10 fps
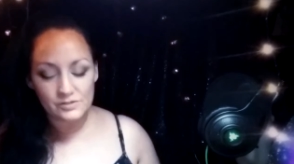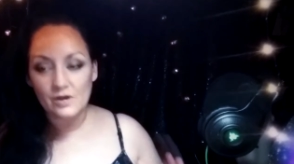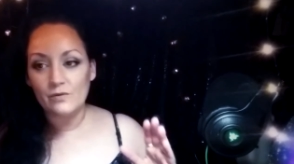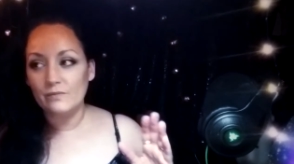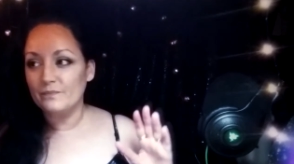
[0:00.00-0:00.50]

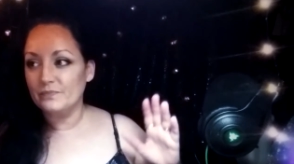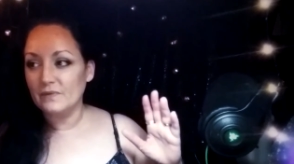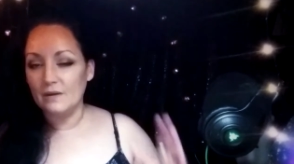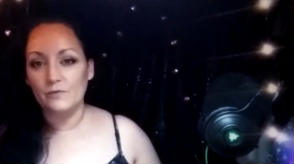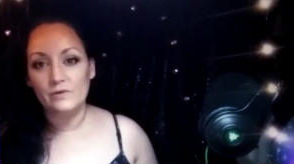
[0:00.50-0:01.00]
So
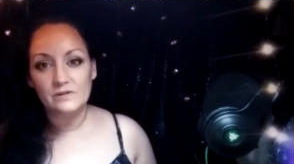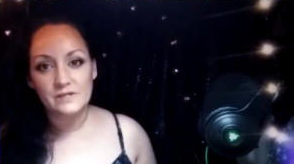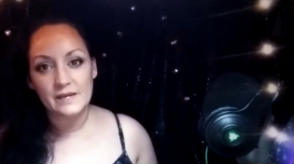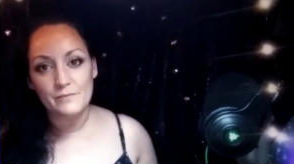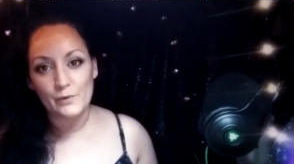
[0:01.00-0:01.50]
I'm going to
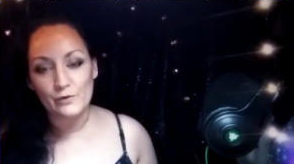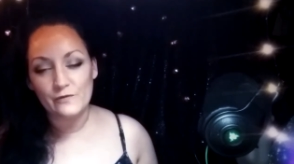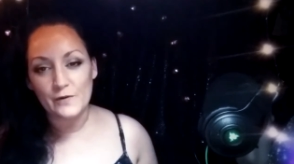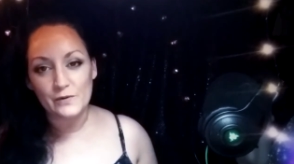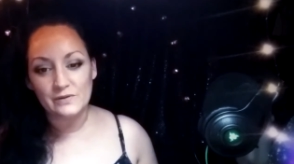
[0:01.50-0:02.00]
take my
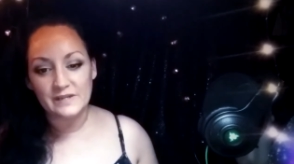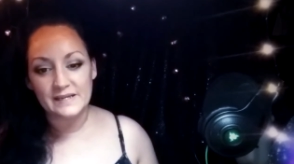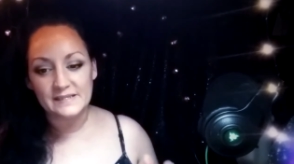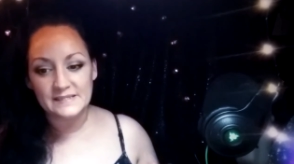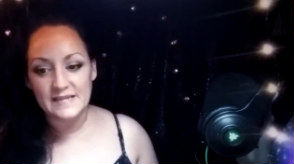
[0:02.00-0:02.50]
referral
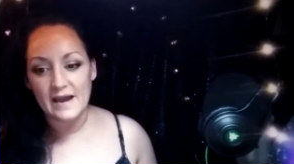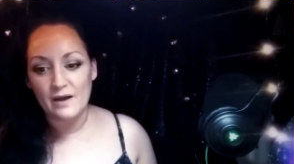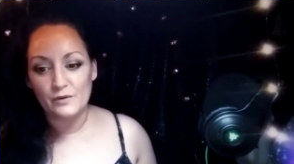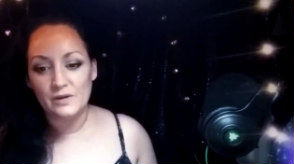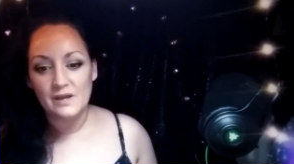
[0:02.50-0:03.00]
links
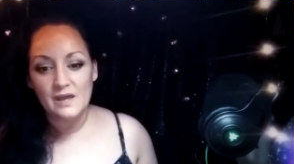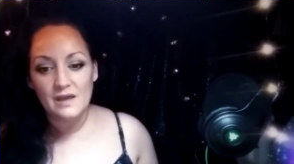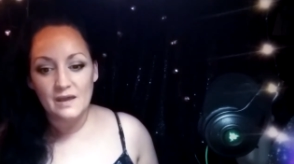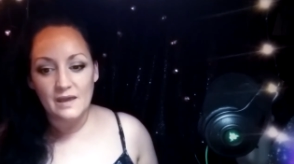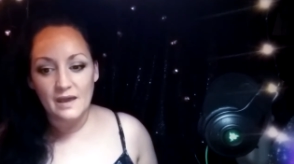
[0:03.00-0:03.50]
down
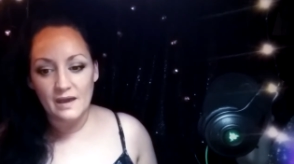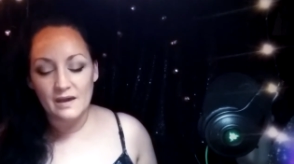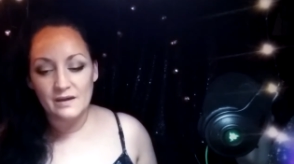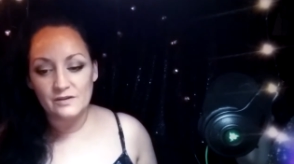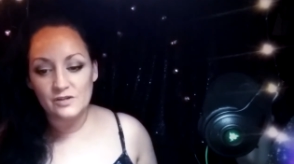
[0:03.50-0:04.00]

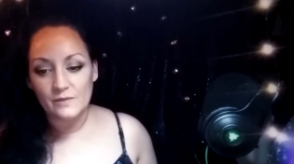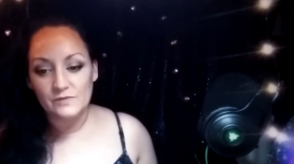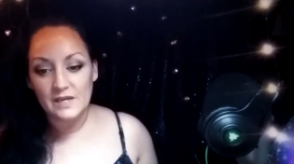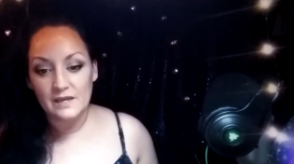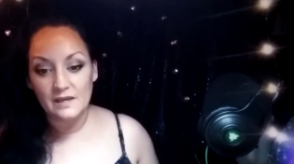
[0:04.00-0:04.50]
and I'm
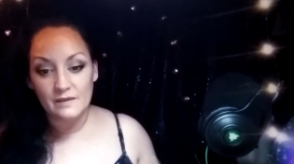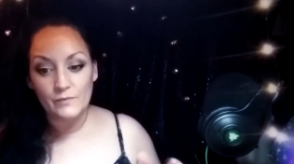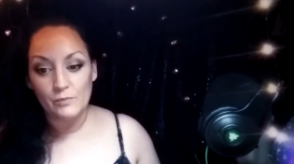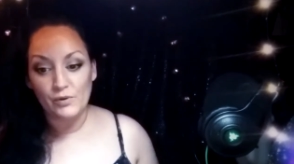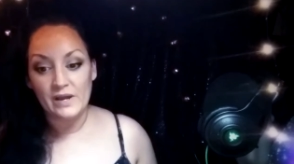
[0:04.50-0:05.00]
taking
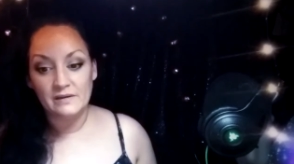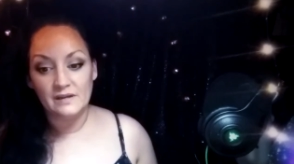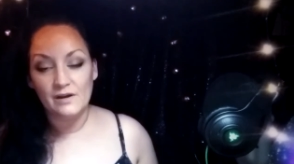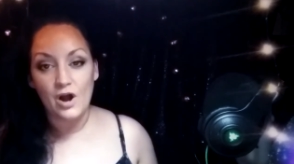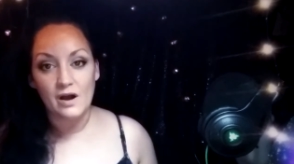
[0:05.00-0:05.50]
my
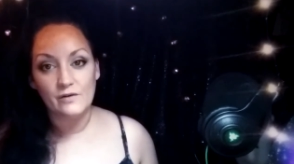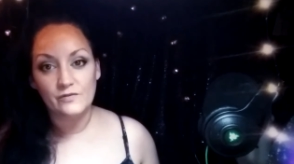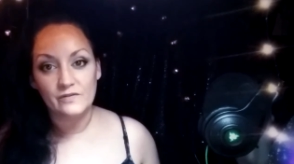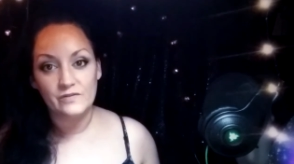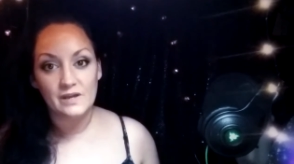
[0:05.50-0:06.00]
branding
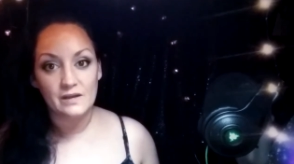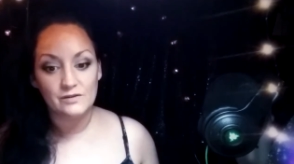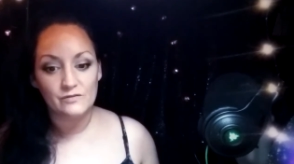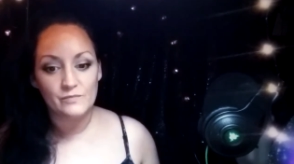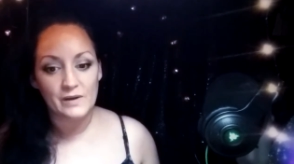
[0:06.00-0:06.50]
off of the
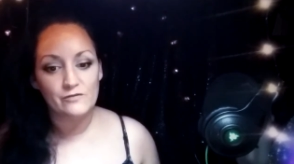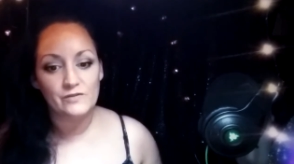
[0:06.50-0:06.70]
end of my